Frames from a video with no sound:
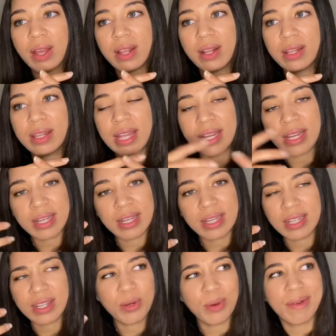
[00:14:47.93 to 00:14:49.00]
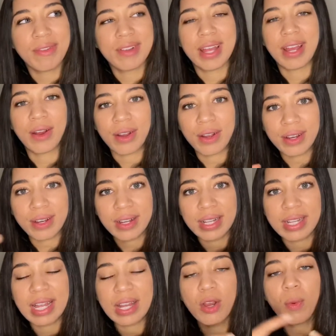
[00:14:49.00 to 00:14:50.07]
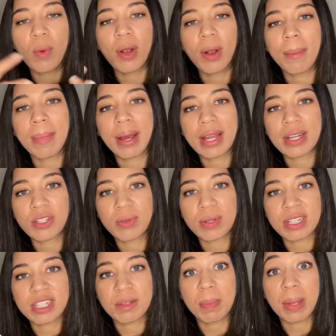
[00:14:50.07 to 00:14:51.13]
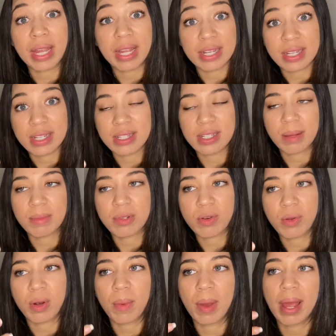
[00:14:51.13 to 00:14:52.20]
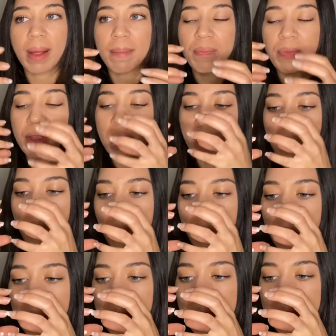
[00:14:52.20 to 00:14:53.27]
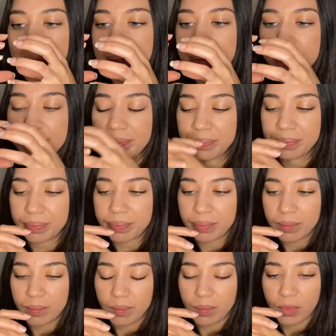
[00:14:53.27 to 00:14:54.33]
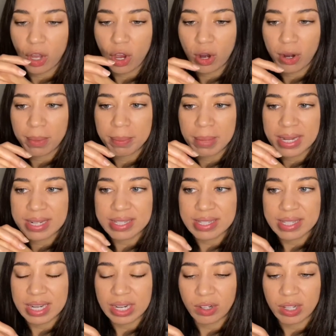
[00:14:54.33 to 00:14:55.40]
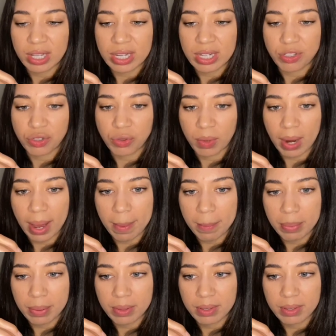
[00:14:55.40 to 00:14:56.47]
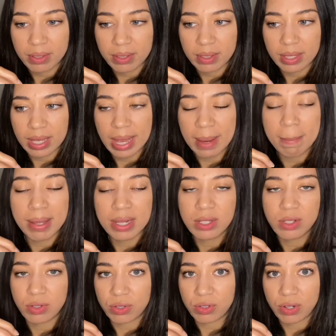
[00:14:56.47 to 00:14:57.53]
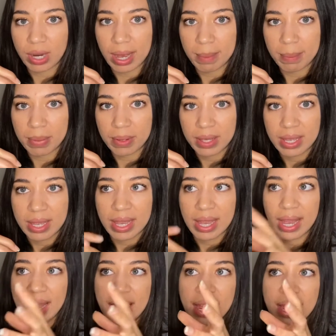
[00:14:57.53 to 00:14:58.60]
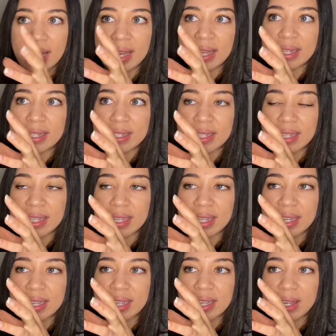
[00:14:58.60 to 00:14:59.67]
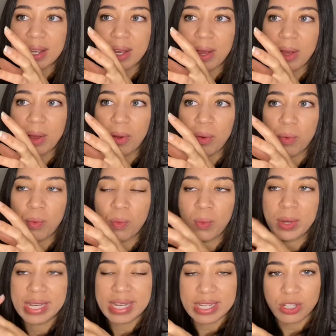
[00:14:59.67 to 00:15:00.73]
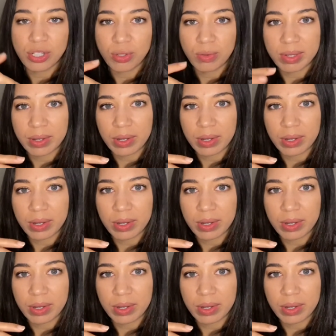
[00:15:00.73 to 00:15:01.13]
whoever they are, they don't want our mind to expand in some sort of way. We are ensnared in a trap a mental trap. And we need to